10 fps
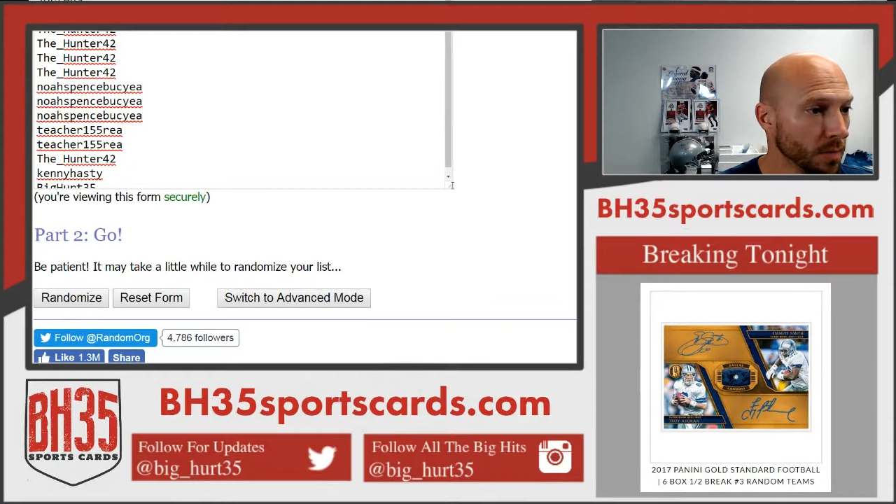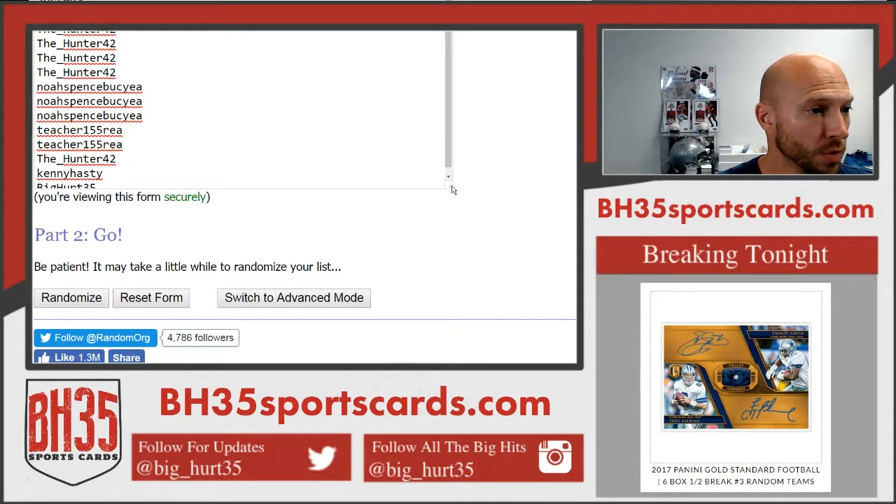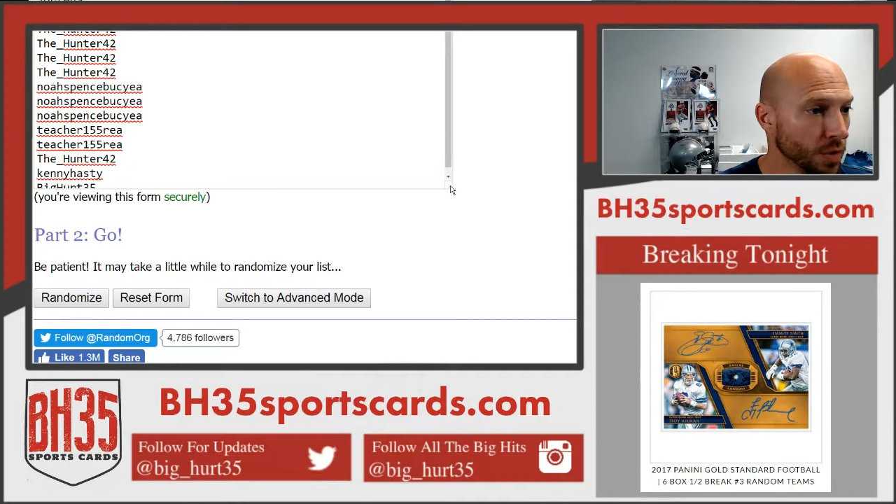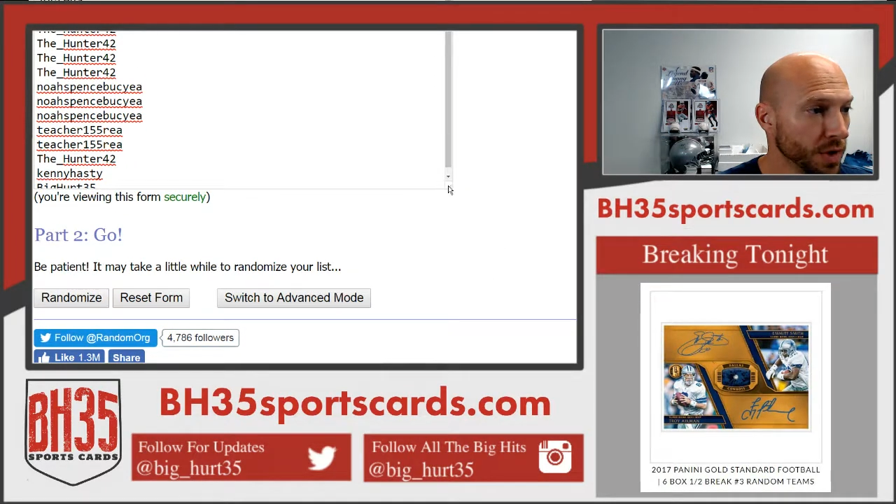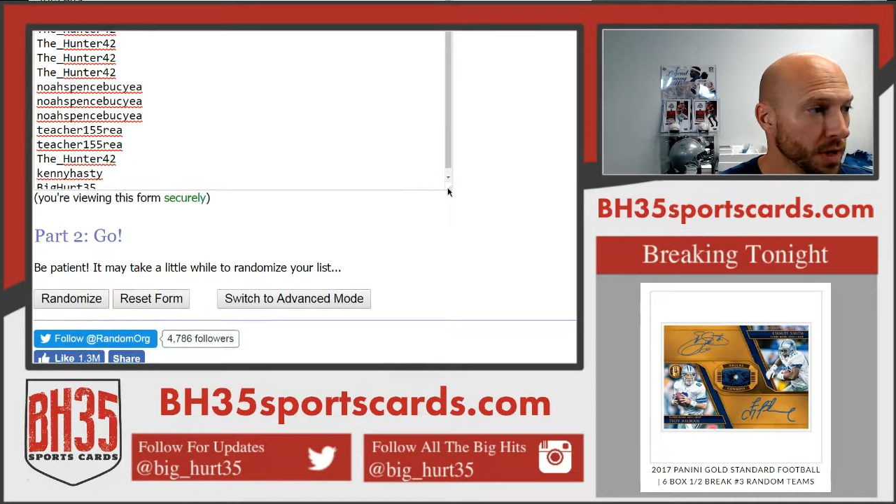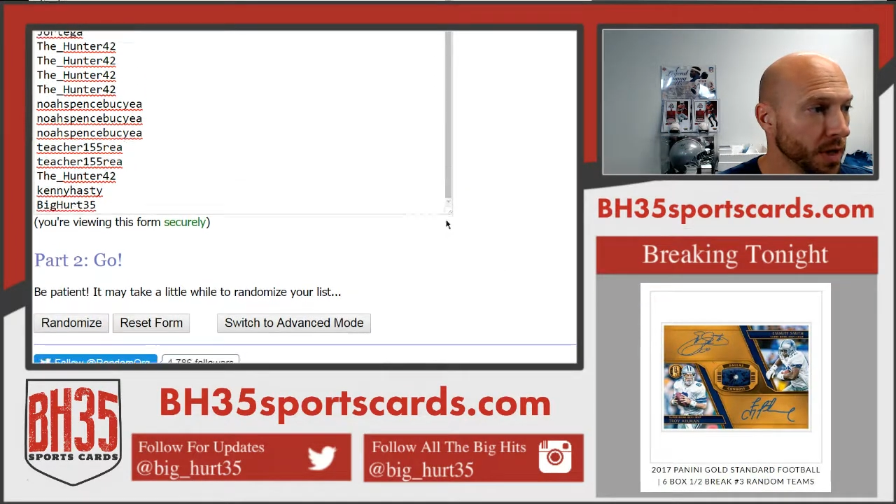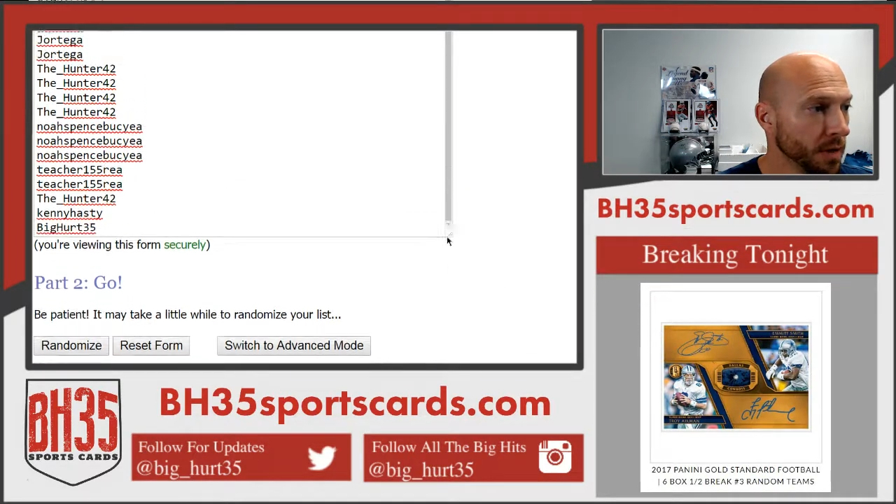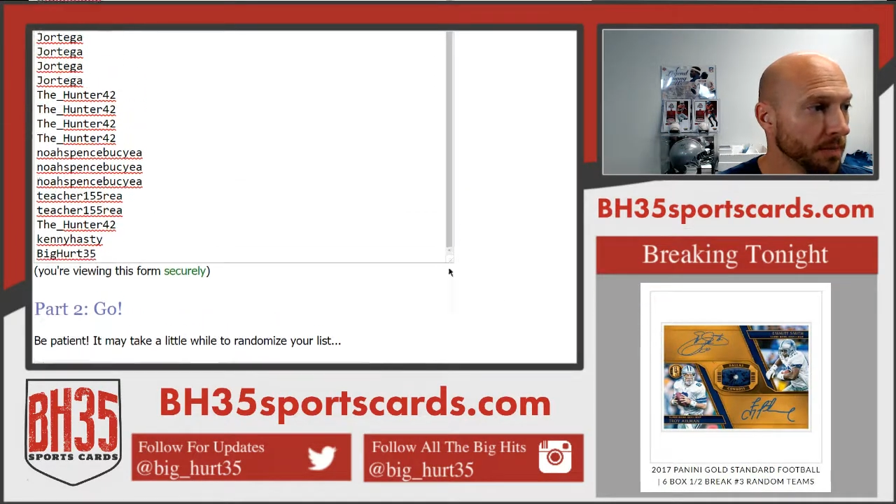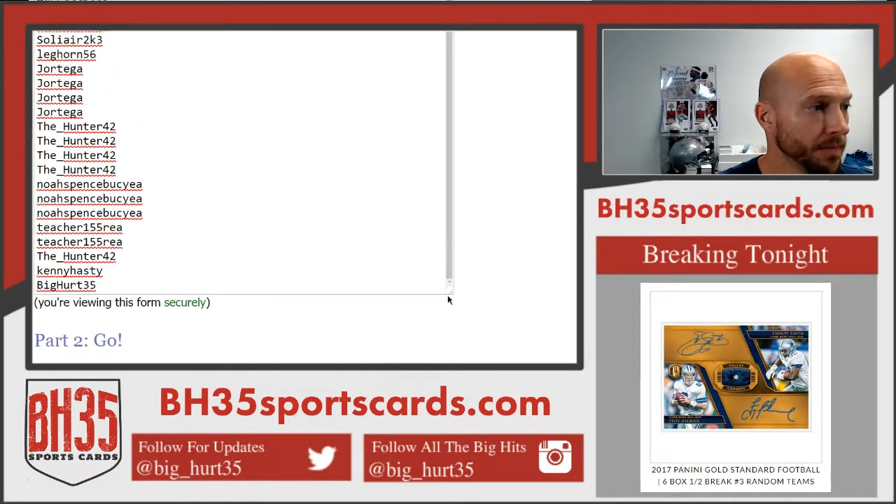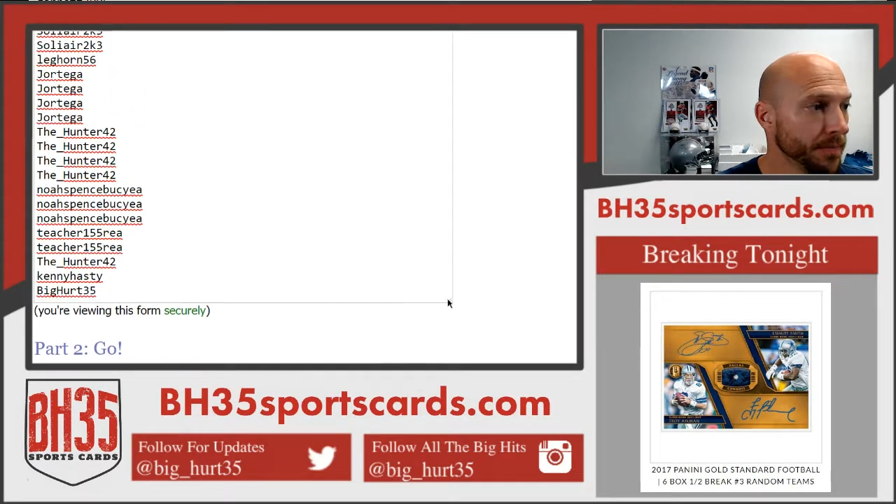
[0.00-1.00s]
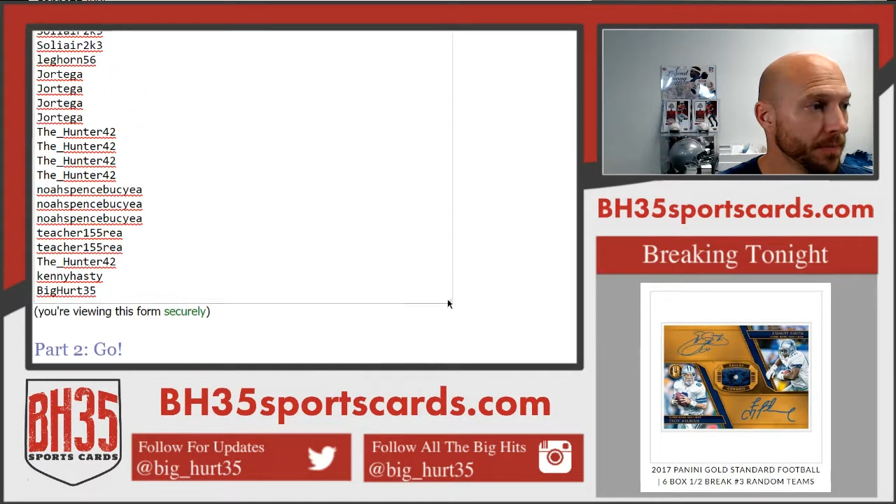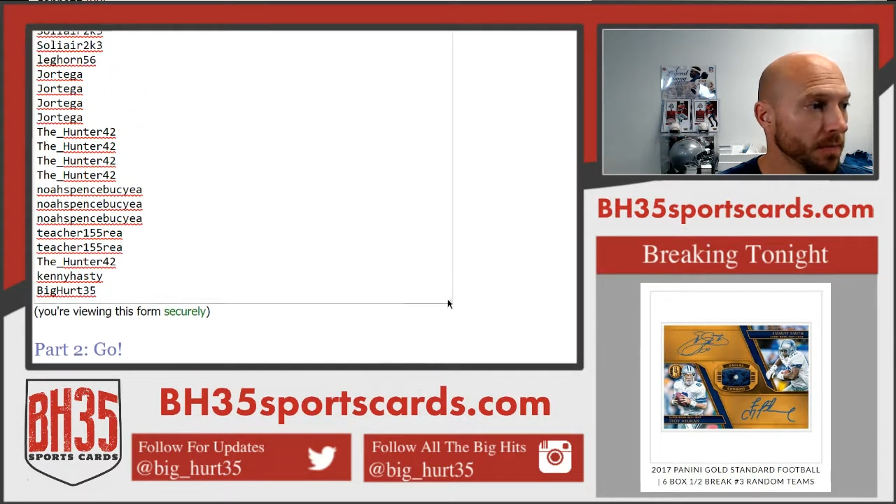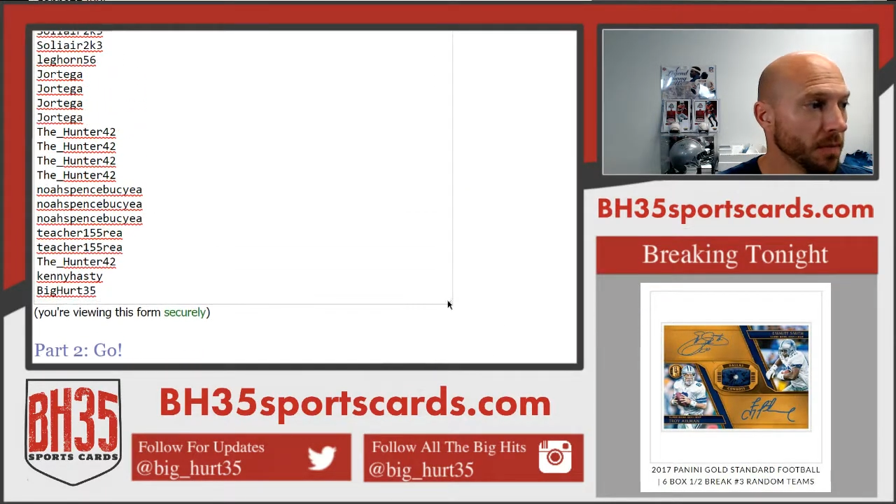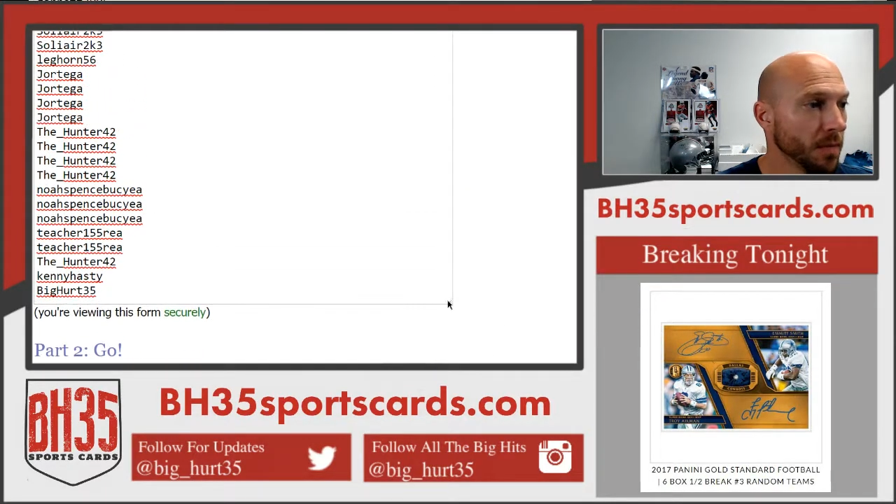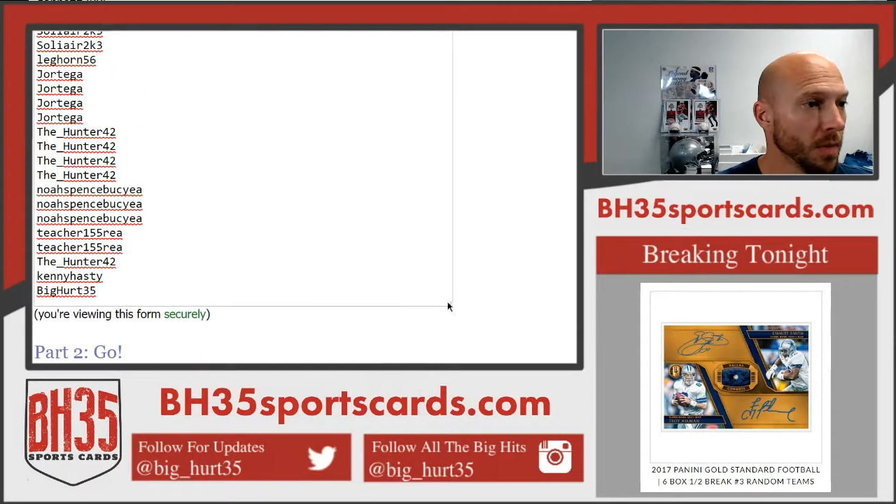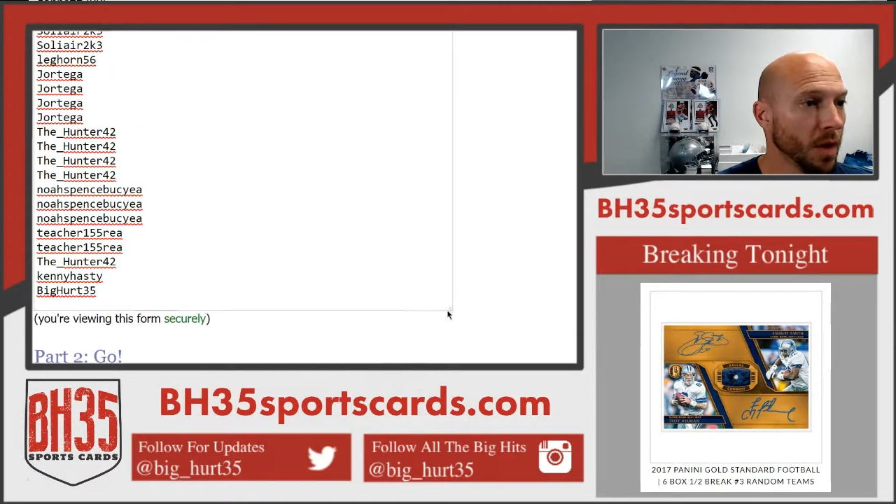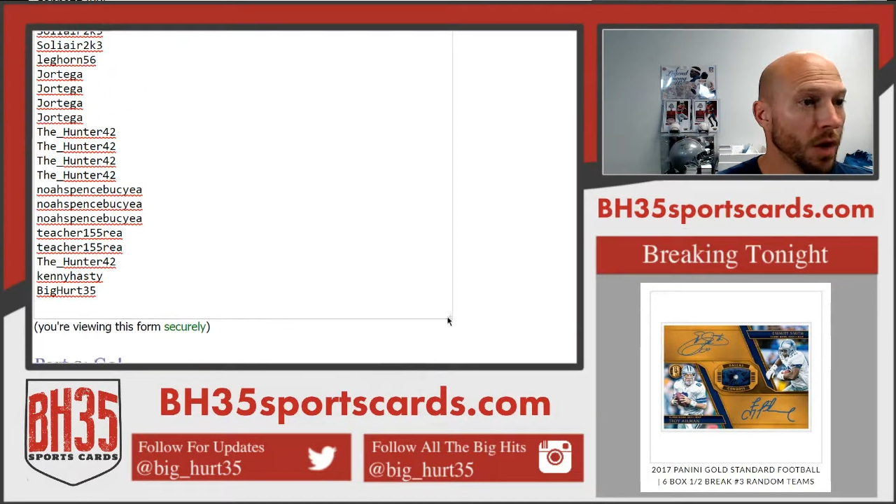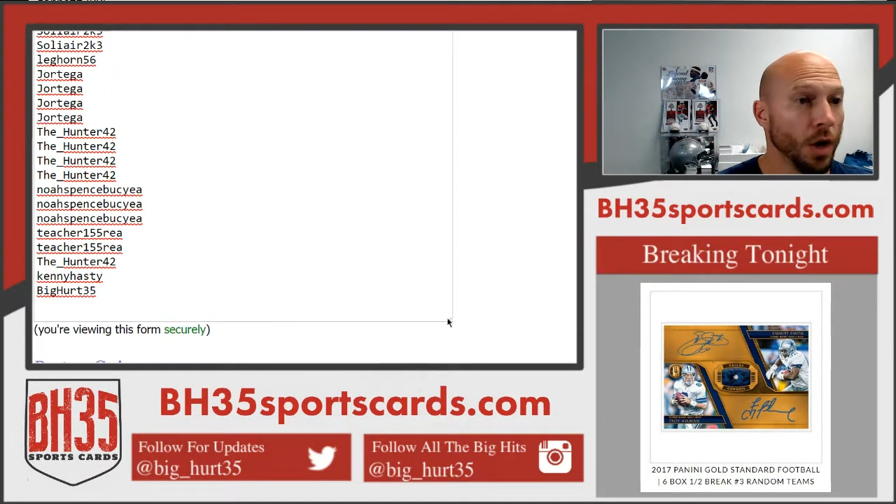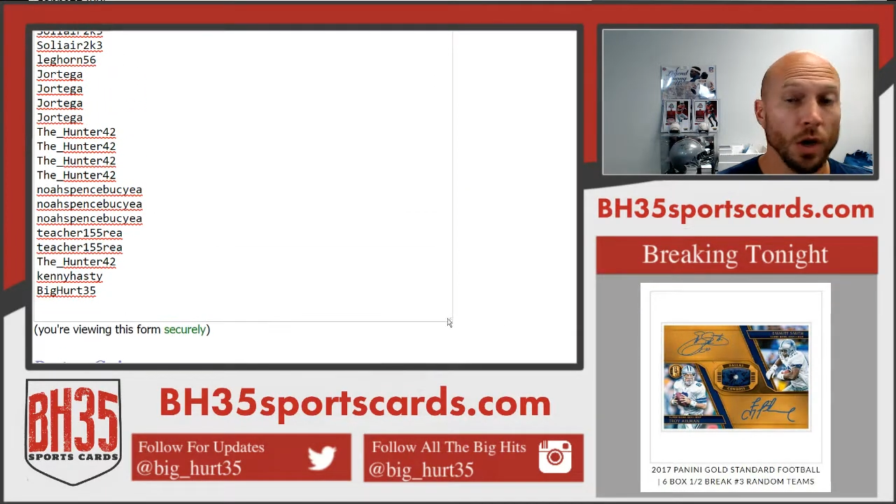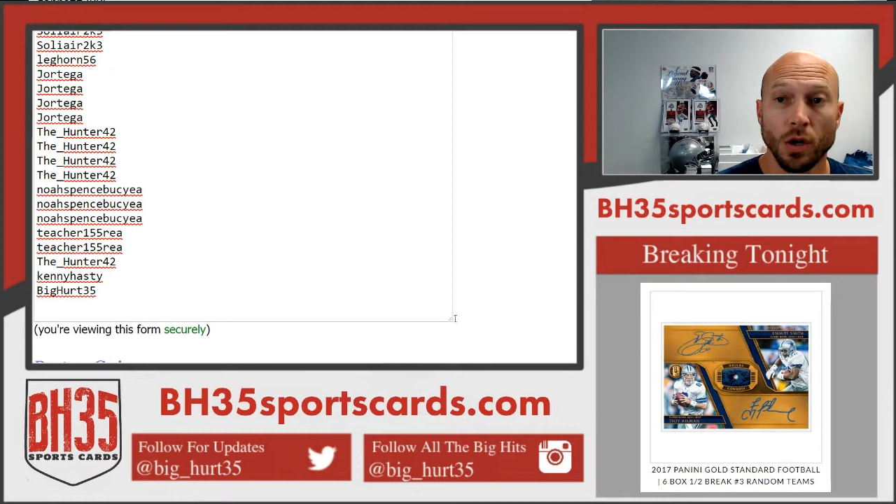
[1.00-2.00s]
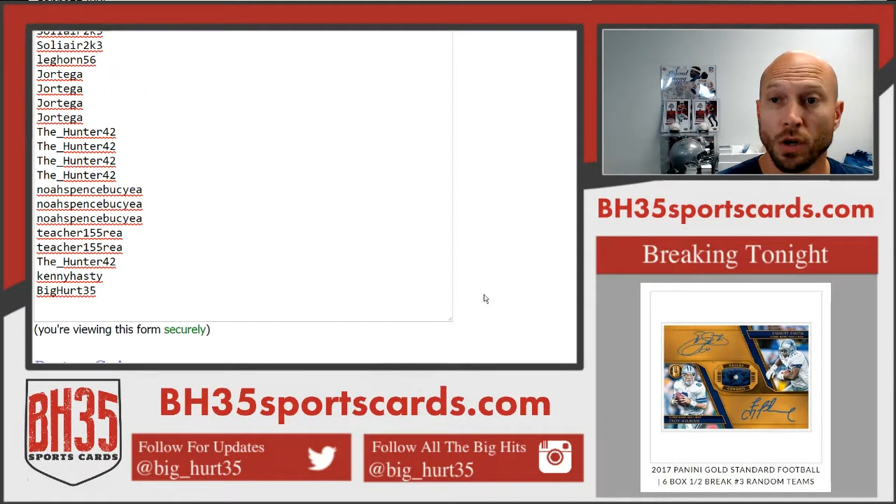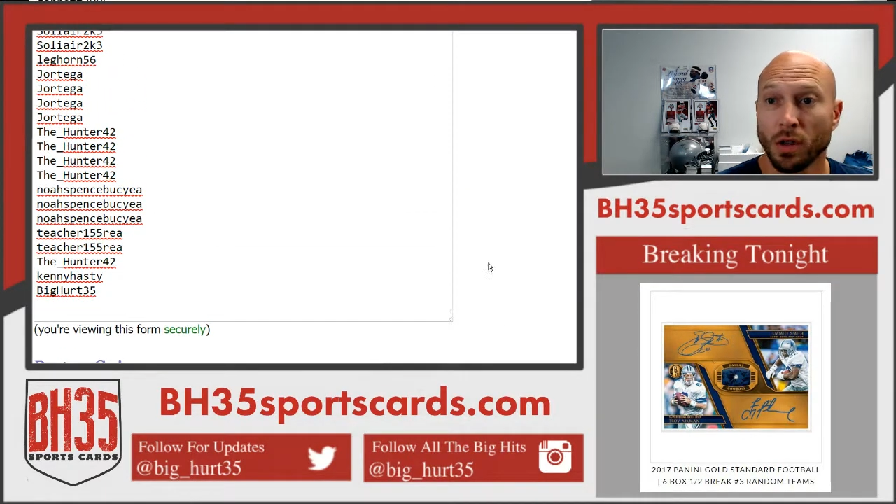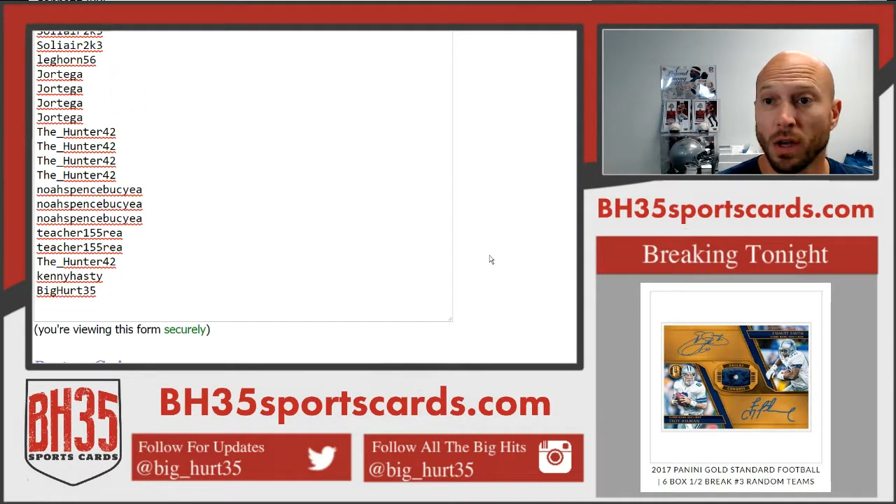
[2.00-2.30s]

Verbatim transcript: Appreciate it. Good